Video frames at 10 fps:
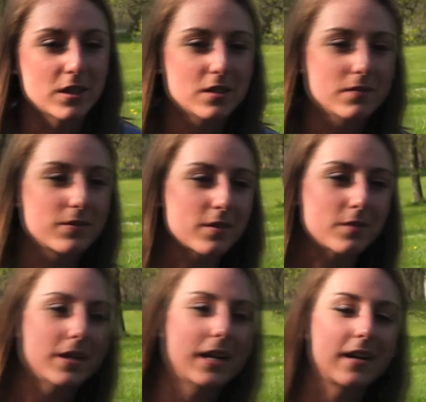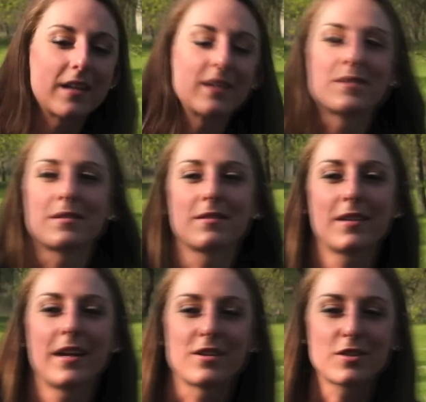reaching for the ring in his
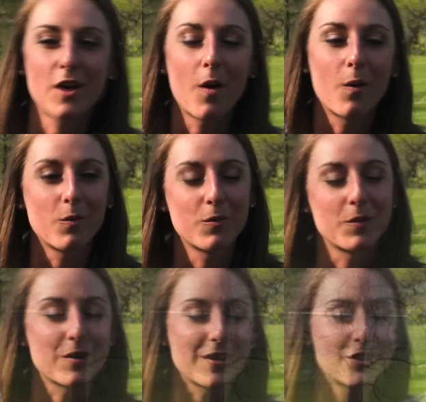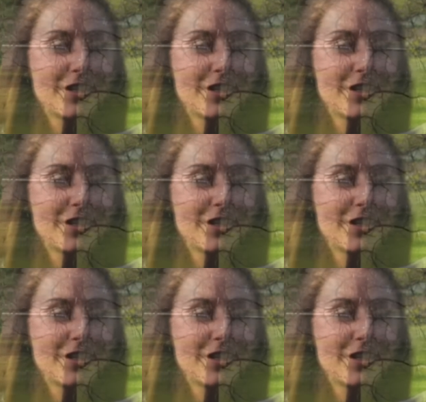coat when we were in